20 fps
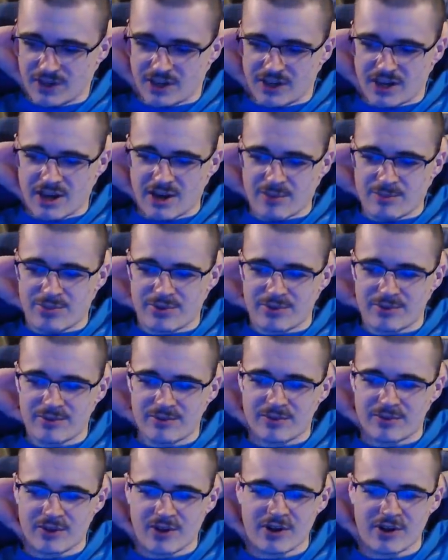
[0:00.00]
Yep,
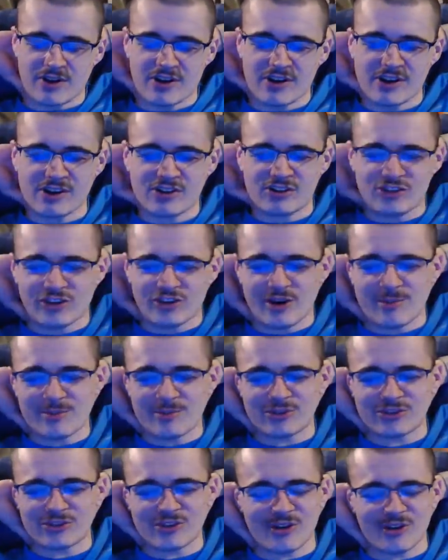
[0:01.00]
unlike
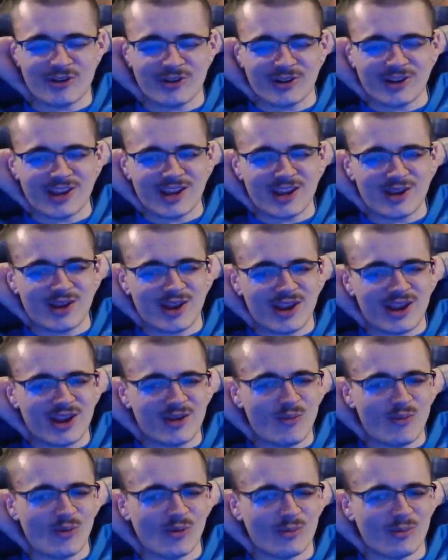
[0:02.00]
Trump, Scott, he
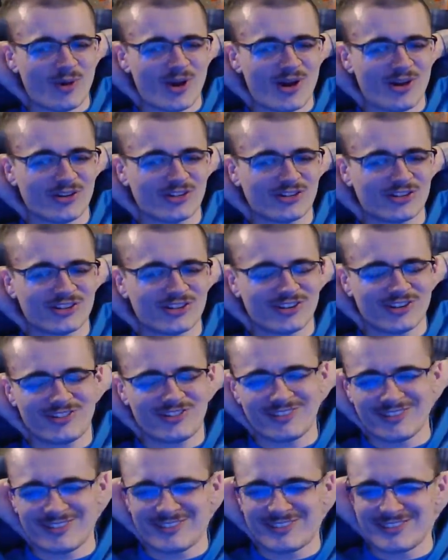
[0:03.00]
wore the mask.
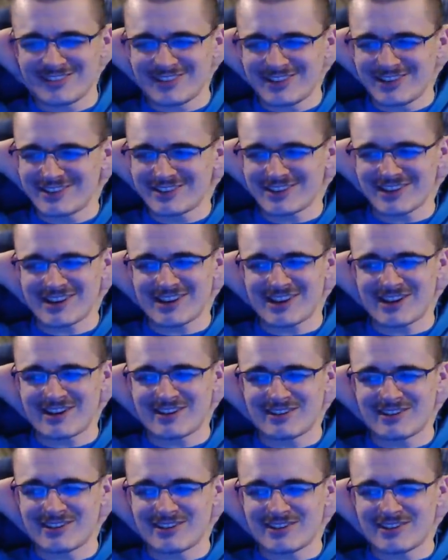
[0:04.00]
So there you go.
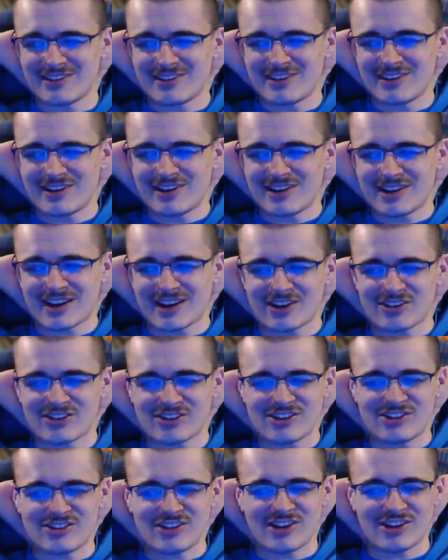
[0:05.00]

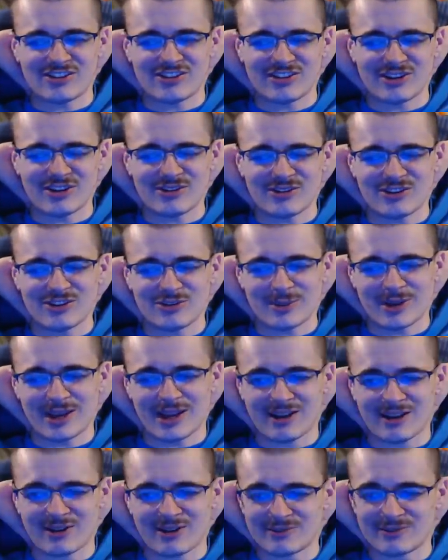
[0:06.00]
Gazzy says, notice me,
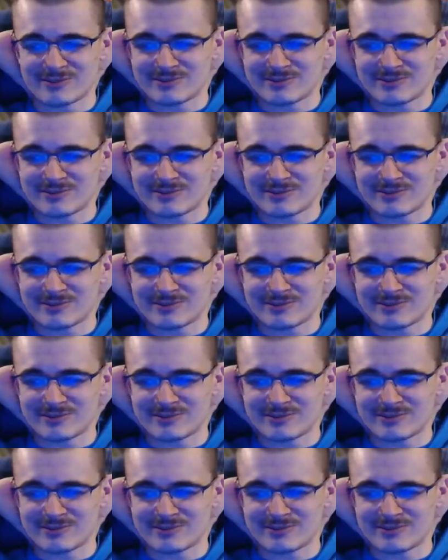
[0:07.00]
hello.